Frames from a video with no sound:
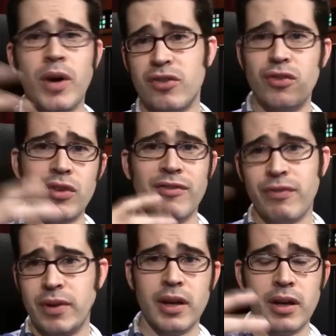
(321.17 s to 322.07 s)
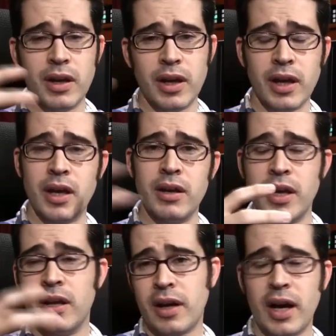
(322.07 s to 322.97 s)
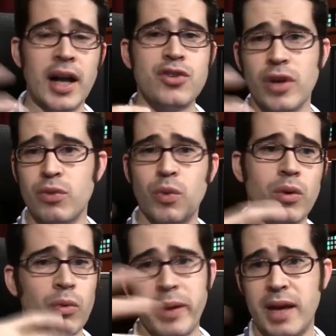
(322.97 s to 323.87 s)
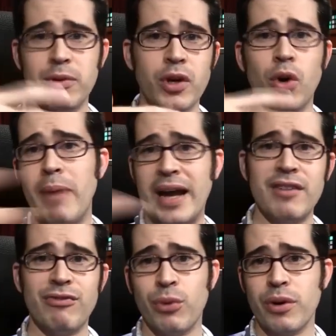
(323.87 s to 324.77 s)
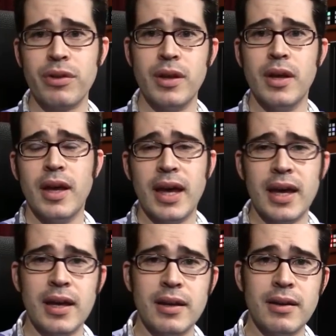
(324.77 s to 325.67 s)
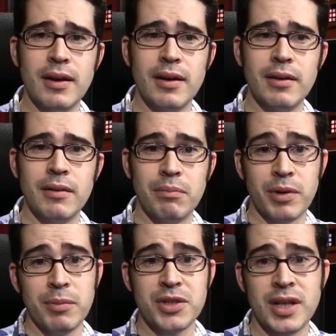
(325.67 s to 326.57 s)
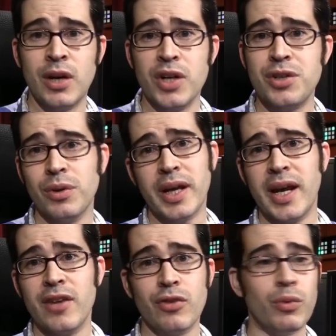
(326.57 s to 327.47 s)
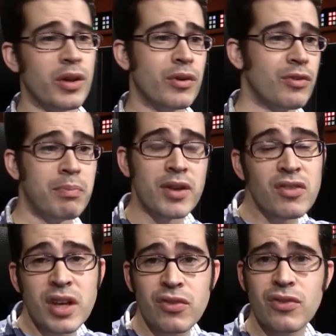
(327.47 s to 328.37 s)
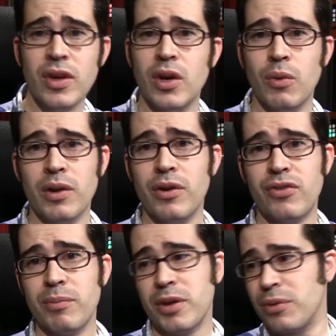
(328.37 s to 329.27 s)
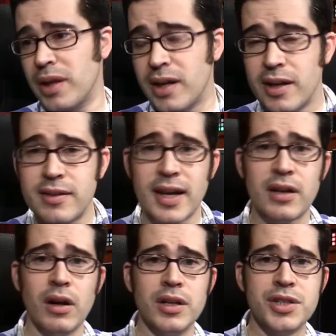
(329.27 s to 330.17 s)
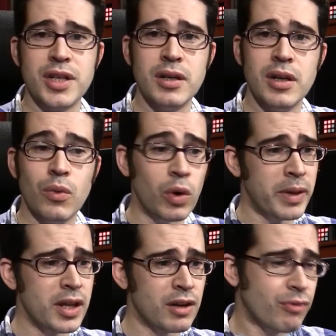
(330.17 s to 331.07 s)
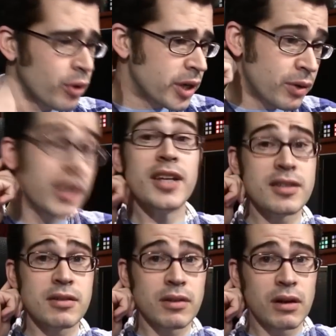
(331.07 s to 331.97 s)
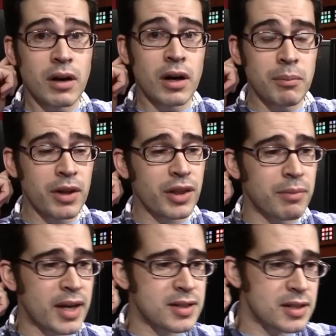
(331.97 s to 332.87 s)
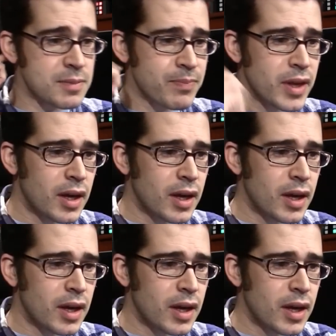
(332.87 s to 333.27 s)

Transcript: your questions in a construct where we'll be able to go back and forth, and pretty much any question will get answered, whether it's business, whether it's something related to technology. We'll be there for you, at least on a monthly basis,